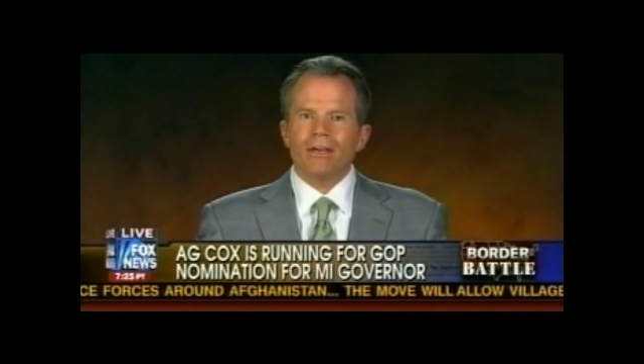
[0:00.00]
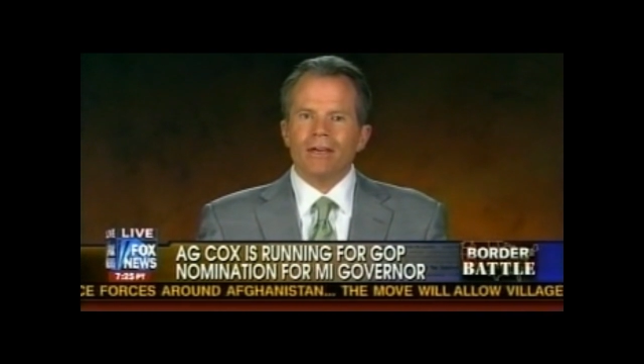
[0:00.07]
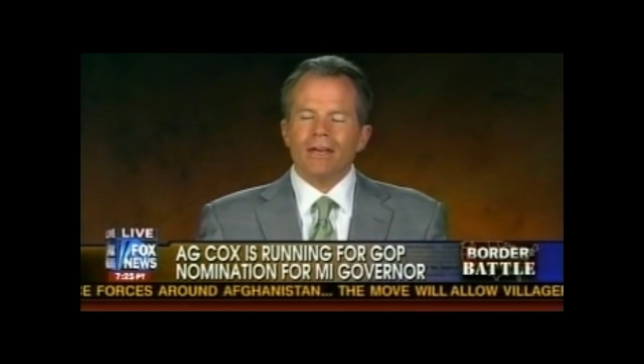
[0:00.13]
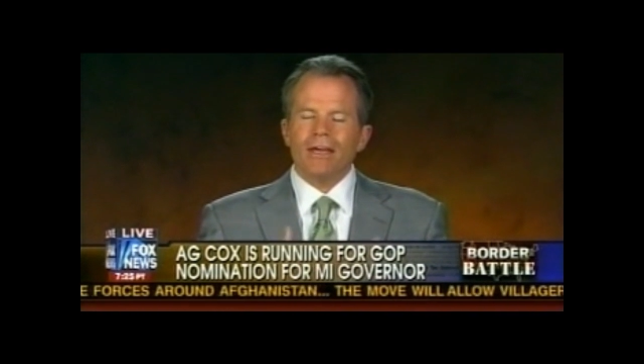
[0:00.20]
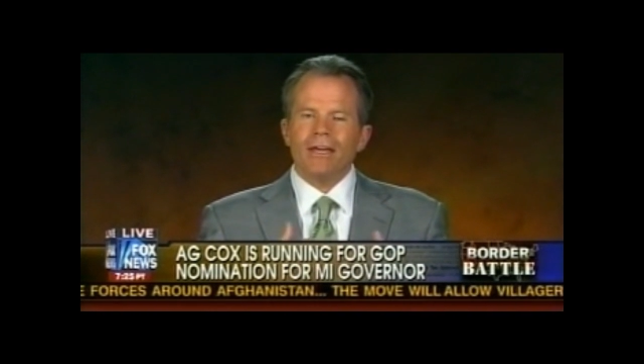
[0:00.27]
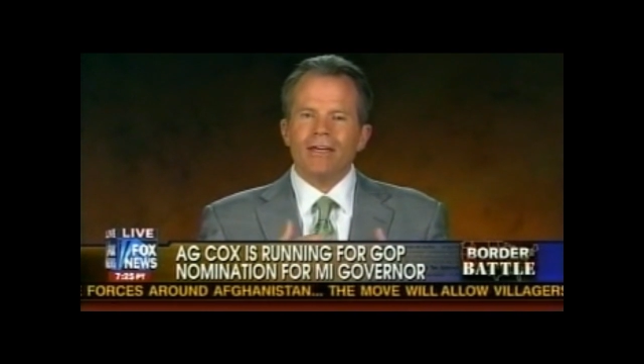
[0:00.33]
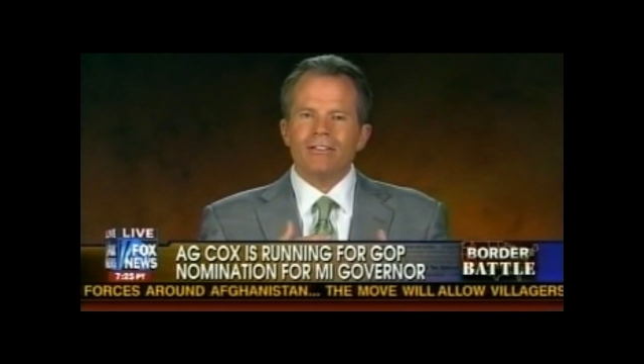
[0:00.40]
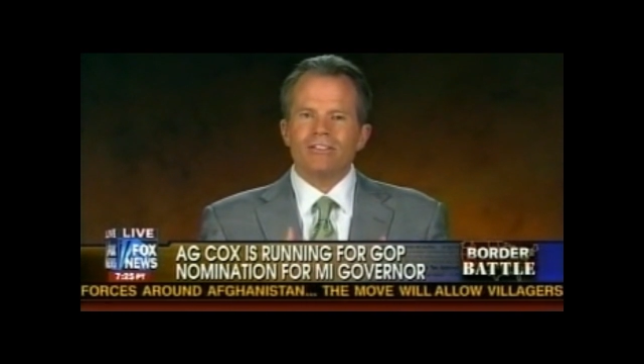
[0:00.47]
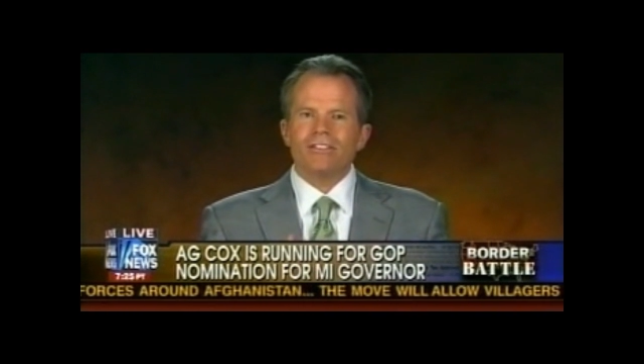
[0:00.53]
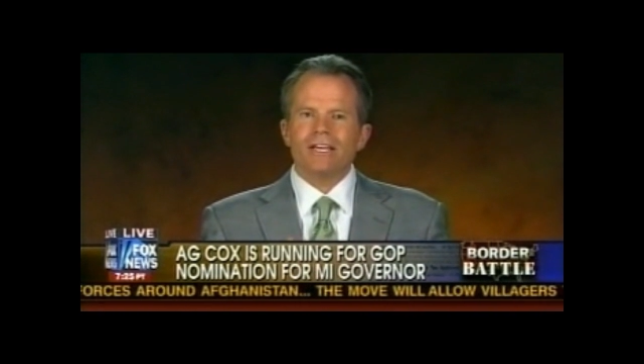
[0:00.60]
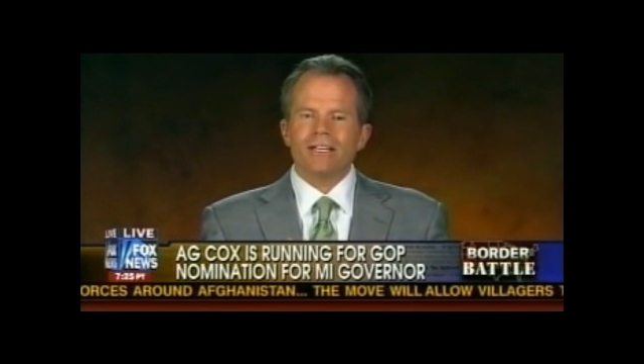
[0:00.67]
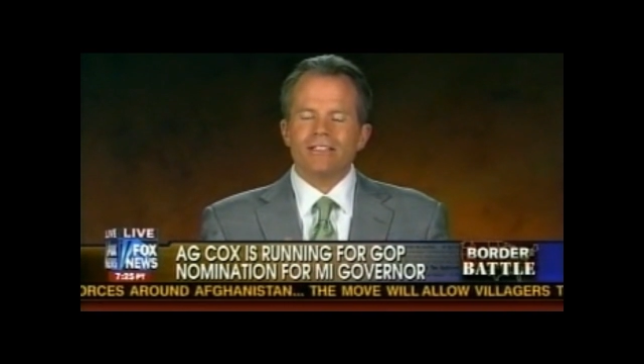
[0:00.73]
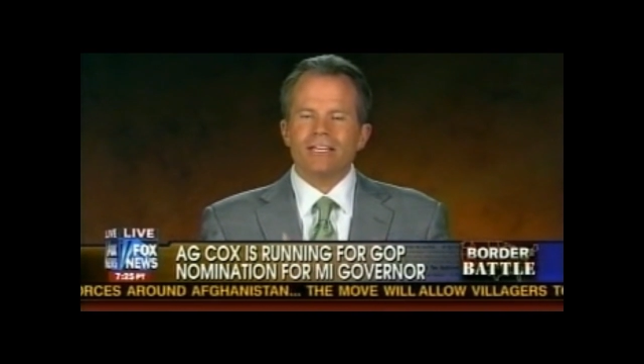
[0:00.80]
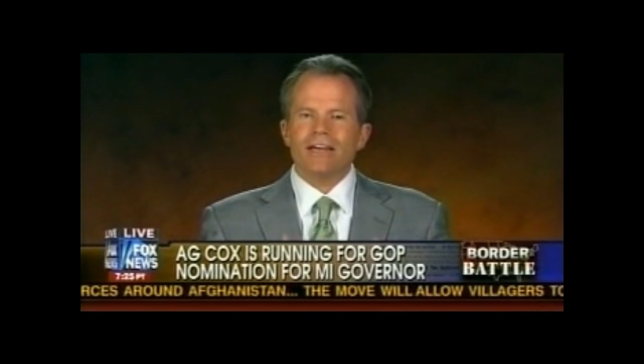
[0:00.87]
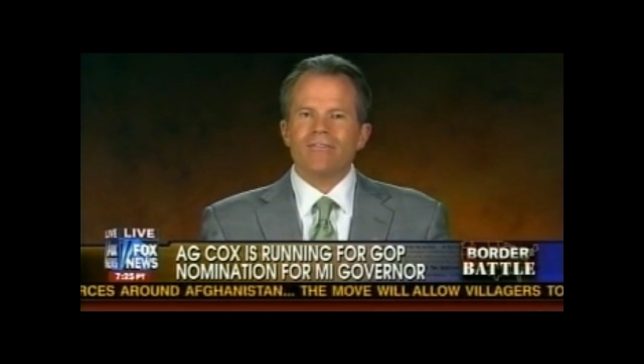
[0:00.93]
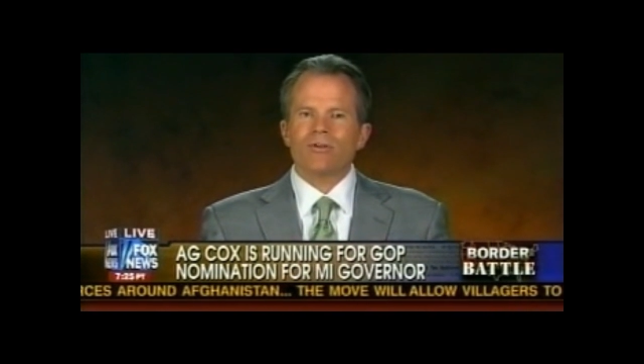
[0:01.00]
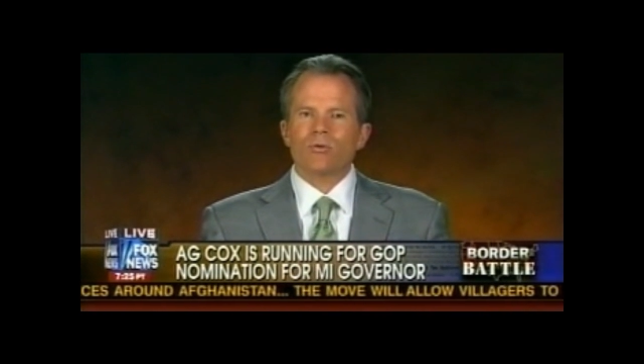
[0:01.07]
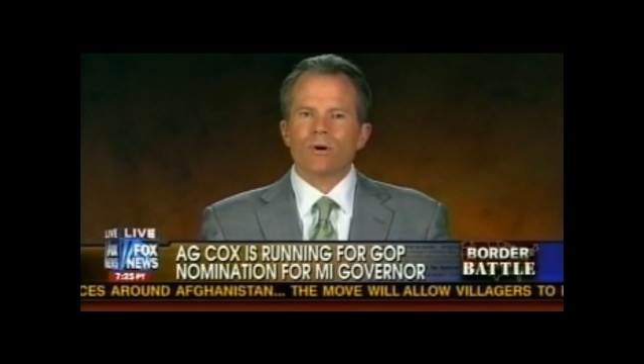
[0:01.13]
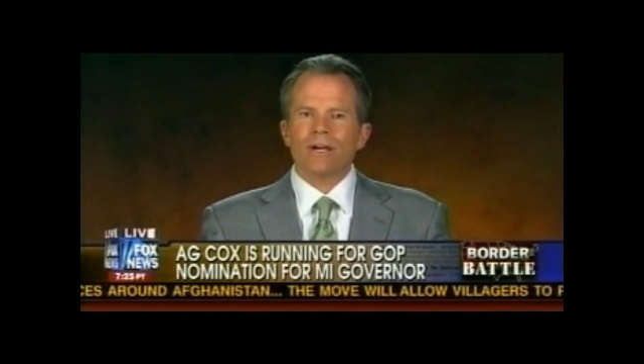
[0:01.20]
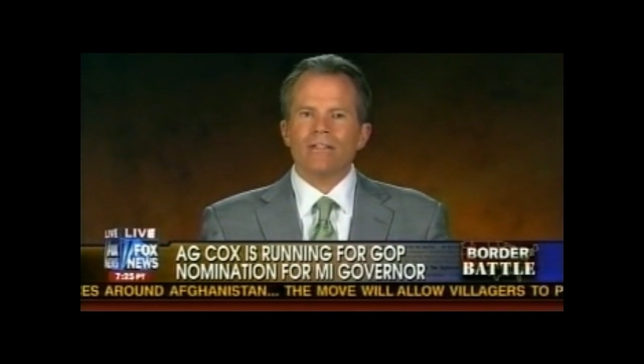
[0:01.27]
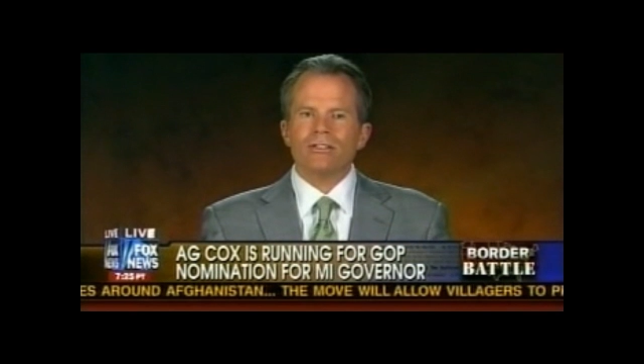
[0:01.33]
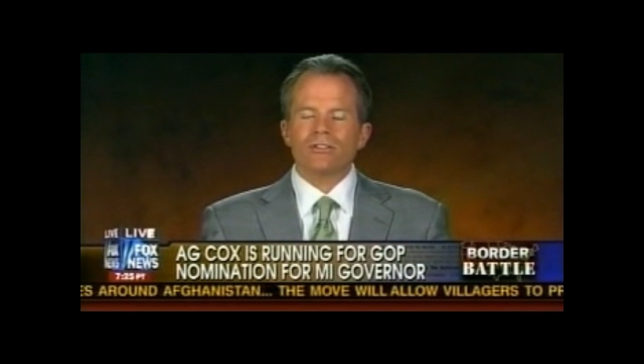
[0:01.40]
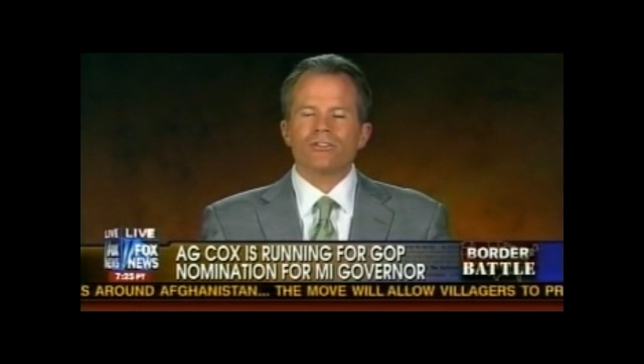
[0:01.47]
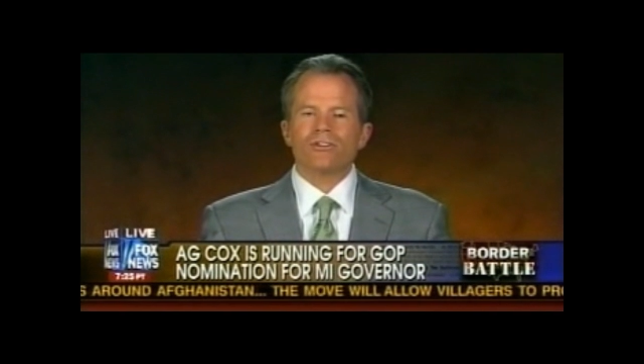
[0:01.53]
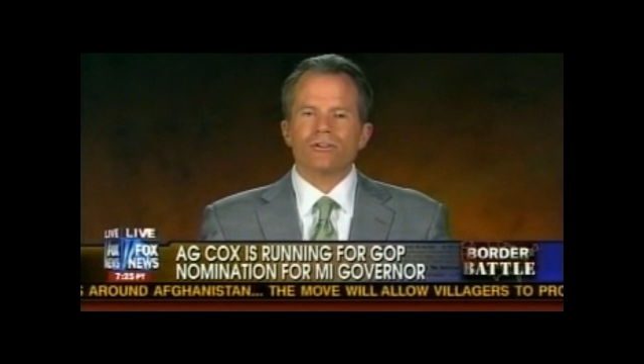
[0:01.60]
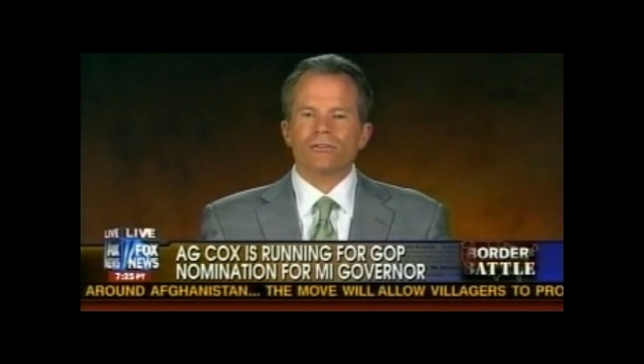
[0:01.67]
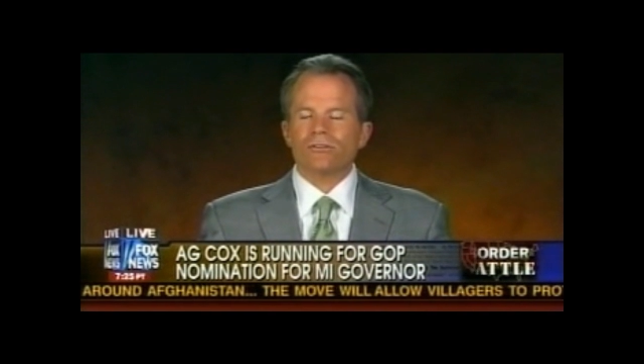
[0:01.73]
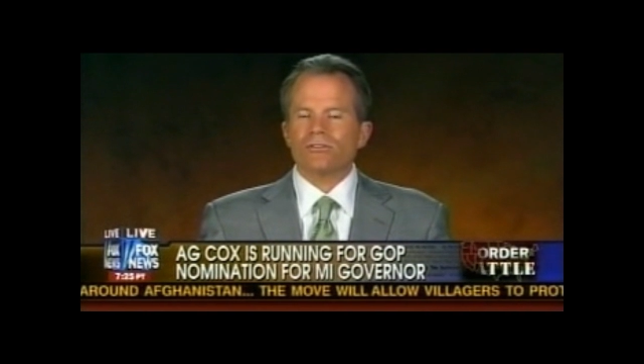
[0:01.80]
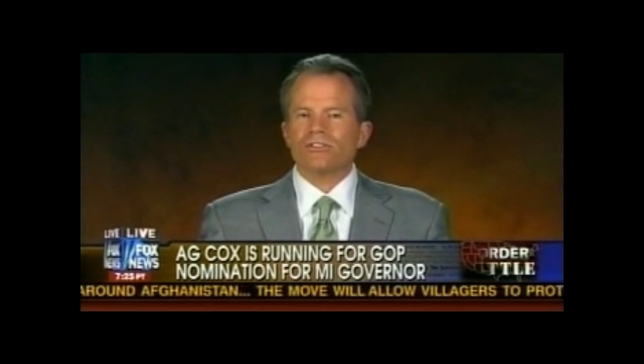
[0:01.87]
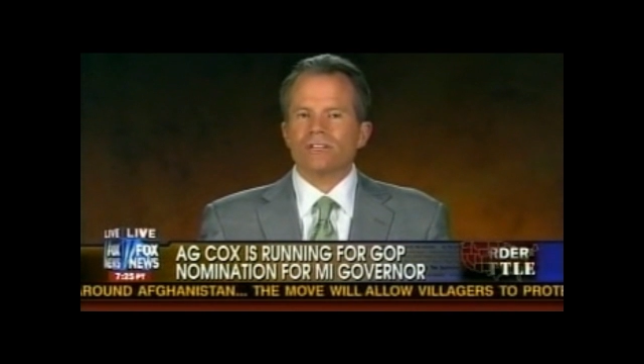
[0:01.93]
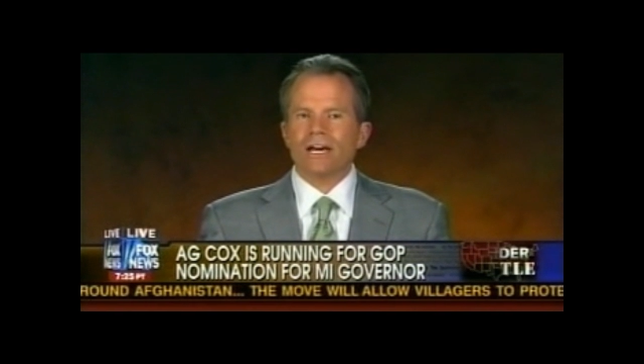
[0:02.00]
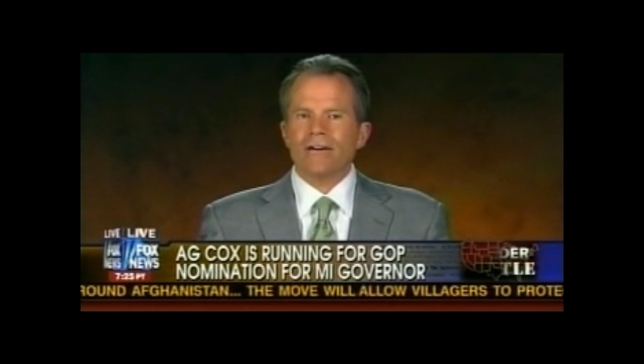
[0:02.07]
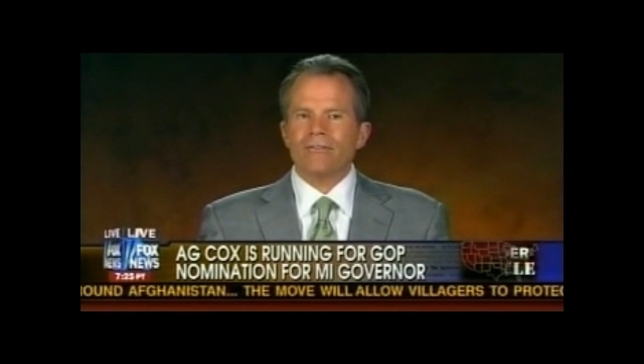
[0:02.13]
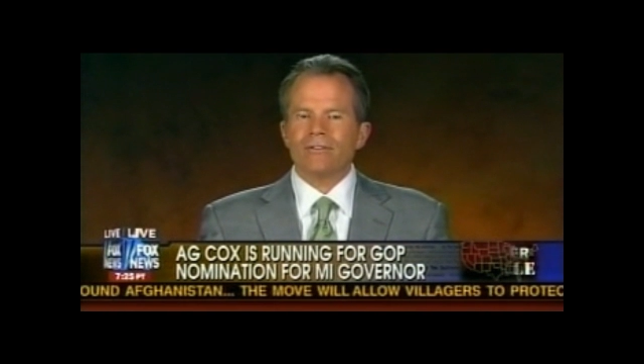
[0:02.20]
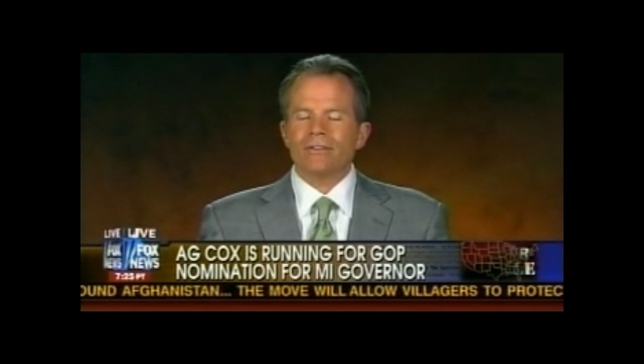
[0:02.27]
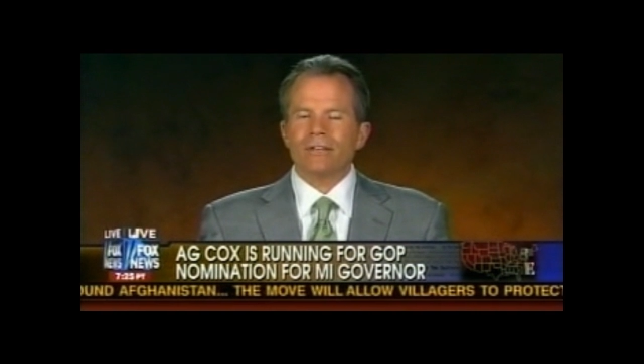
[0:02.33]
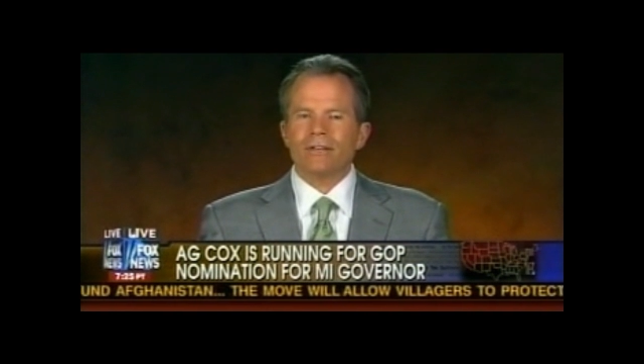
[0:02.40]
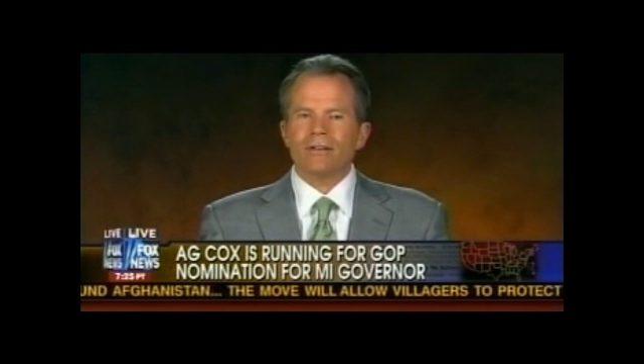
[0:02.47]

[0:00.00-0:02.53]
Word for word: and, and states have the right to assert their sovereignty,